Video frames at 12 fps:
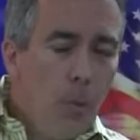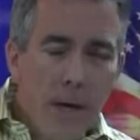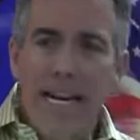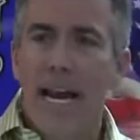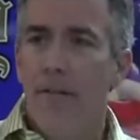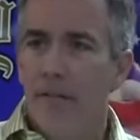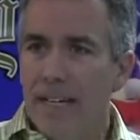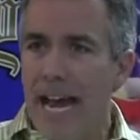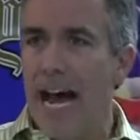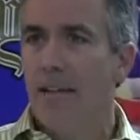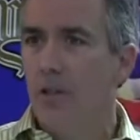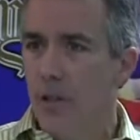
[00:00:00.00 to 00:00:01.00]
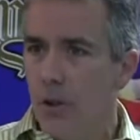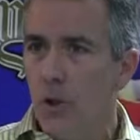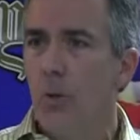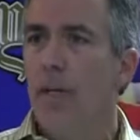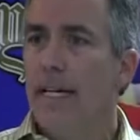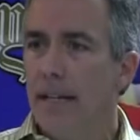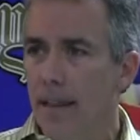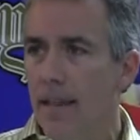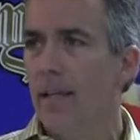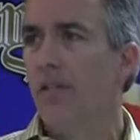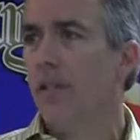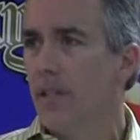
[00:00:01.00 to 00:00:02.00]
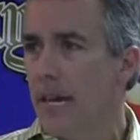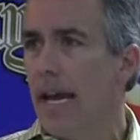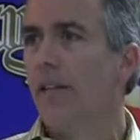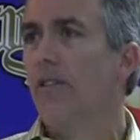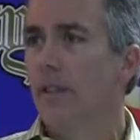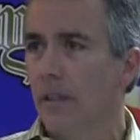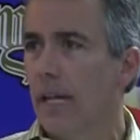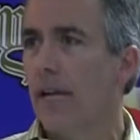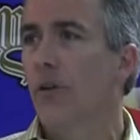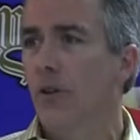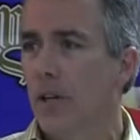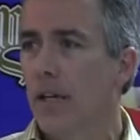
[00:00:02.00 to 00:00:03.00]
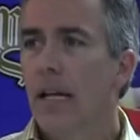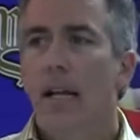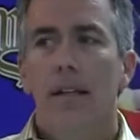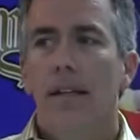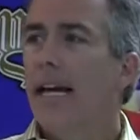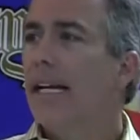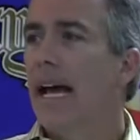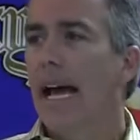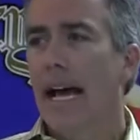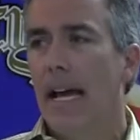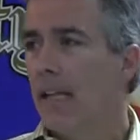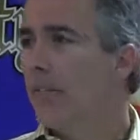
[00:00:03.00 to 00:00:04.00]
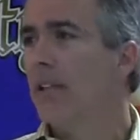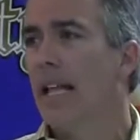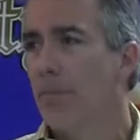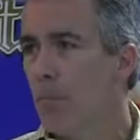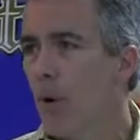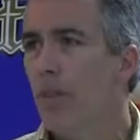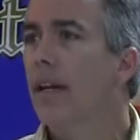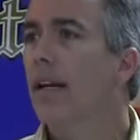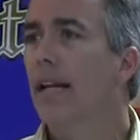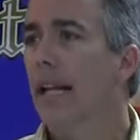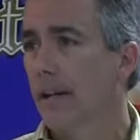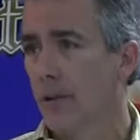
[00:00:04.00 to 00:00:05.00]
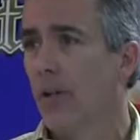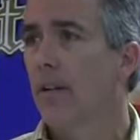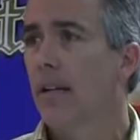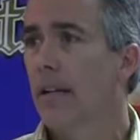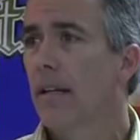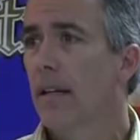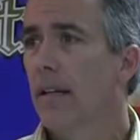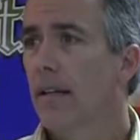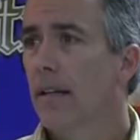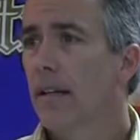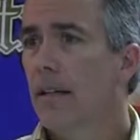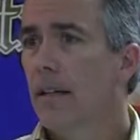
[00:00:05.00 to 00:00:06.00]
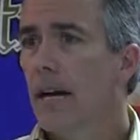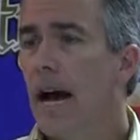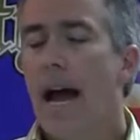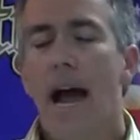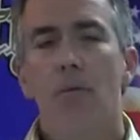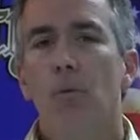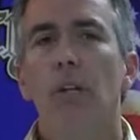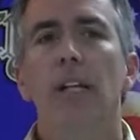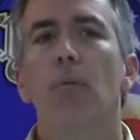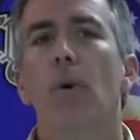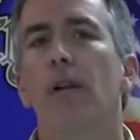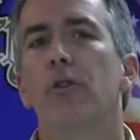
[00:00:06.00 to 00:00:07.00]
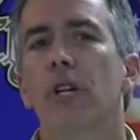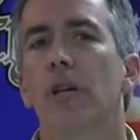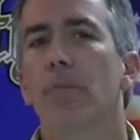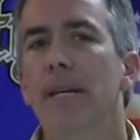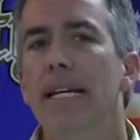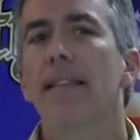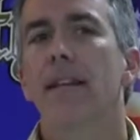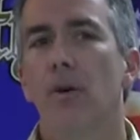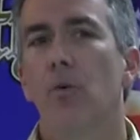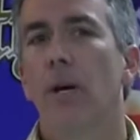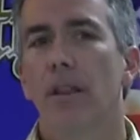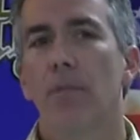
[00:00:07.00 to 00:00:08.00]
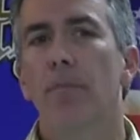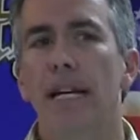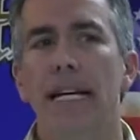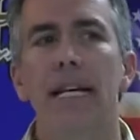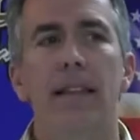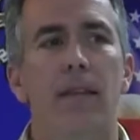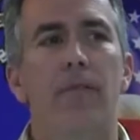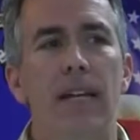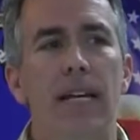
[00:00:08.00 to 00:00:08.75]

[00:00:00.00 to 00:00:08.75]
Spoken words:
We have got to treat this next election like a hell of a lot more than an election. I really want you to be there with me in